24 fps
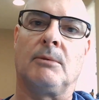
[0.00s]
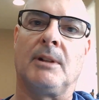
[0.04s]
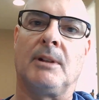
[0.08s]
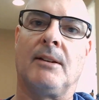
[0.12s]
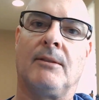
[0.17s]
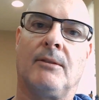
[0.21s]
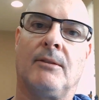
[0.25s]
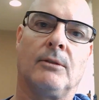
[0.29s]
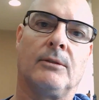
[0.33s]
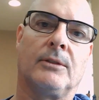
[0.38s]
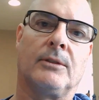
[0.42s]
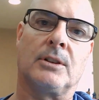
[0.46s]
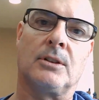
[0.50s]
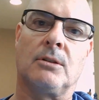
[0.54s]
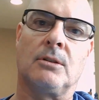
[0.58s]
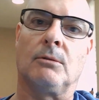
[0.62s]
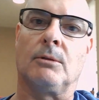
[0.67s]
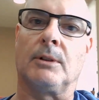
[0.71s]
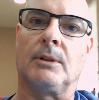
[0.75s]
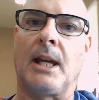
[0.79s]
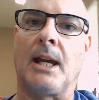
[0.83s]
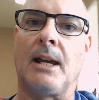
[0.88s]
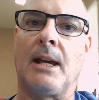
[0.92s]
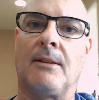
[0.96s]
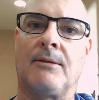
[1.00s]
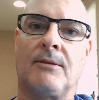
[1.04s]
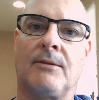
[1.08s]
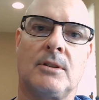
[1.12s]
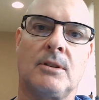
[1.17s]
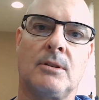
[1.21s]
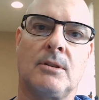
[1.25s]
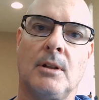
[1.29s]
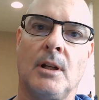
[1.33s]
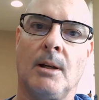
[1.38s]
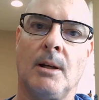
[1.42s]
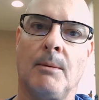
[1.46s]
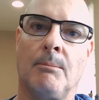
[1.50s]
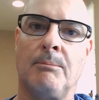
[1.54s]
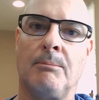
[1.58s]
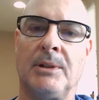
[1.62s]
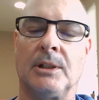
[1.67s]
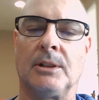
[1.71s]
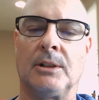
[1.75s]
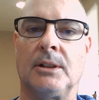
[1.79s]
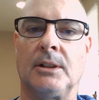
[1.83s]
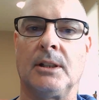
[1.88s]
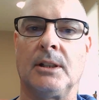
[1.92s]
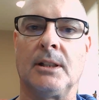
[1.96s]
We have over 2.5
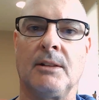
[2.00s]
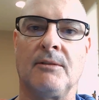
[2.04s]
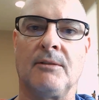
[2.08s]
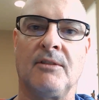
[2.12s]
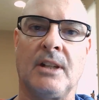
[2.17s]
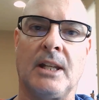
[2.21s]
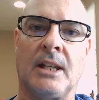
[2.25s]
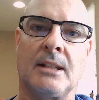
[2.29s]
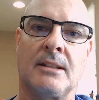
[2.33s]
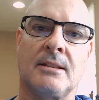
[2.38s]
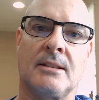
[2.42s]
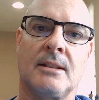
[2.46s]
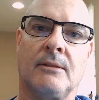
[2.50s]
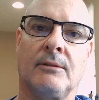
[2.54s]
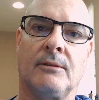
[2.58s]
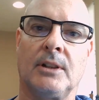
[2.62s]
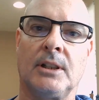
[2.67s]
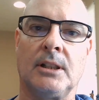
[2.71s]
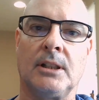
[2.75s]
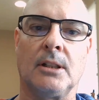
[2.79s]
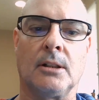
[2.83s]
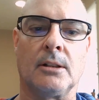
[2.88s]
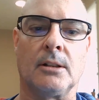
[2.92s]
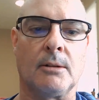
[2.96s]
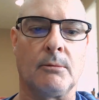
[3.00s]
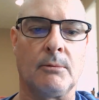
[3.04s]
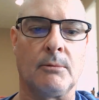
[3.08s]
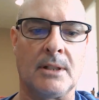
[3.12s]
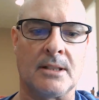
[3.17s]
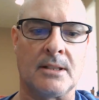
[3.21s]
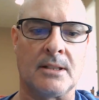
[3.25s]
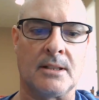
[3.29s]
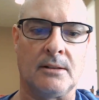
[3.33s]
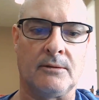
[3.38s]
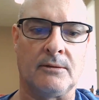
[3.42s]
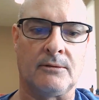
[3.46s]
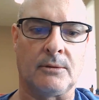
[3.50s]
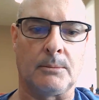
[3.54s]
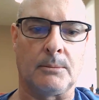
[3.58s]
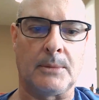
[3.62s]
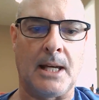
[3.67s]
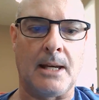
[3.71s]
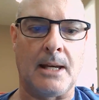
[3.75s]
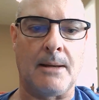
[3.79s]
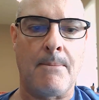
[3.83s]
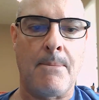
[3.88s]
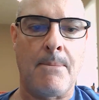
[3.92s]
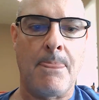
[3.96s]
billion events every year that we see from
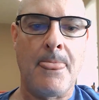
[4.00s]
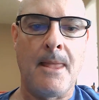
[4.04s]
that.